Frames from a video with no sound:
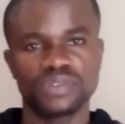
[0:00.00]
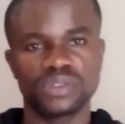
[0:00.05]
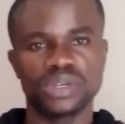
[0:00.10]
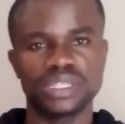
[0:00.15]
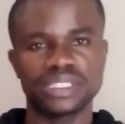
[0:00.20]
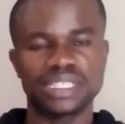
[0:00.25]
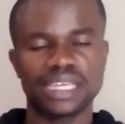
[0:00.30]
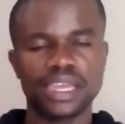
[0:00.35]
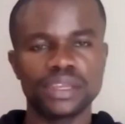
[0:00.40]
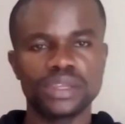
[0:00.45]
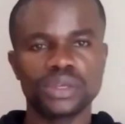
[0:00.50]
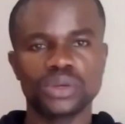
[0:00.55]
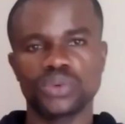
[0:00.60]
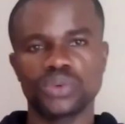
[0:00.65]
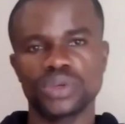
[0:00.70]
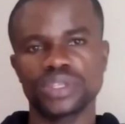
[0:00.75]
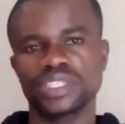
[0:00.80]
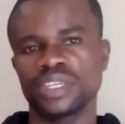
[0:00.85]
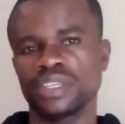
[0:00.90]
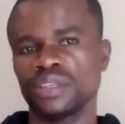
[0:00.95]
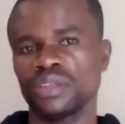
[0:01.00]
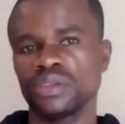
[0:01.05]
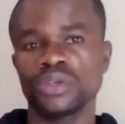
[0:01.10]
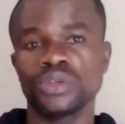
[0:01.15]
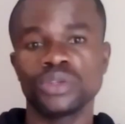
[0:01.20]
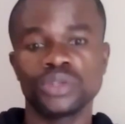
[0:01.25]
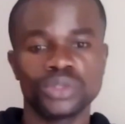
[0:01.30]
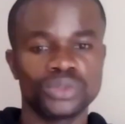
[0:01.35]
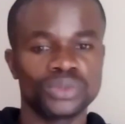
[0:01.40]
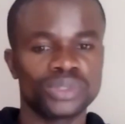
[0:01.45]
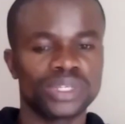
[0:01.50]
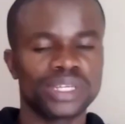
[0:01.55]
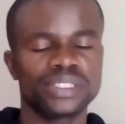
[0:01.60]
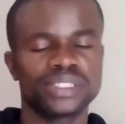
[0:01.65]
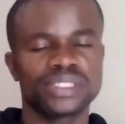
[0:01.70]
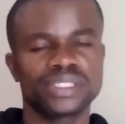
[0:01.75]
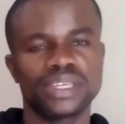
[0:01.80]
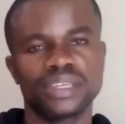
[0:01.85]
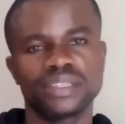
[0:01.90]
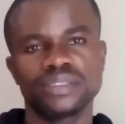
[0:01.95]
you got any question, you can
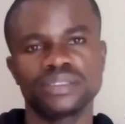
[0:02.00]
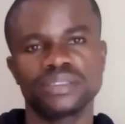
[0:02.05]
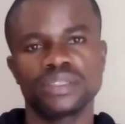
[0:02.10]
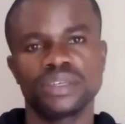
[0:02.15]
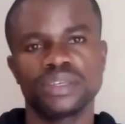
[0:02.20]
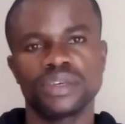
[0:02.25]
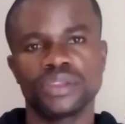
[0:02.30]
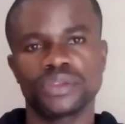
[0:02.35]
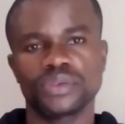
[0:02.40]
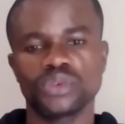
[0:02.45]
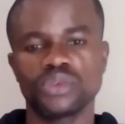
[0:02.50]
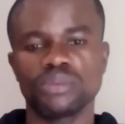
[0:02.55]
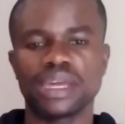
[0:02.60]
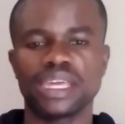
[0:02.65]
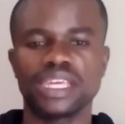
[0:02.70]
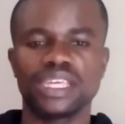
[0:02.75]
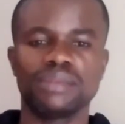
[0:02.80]
send through my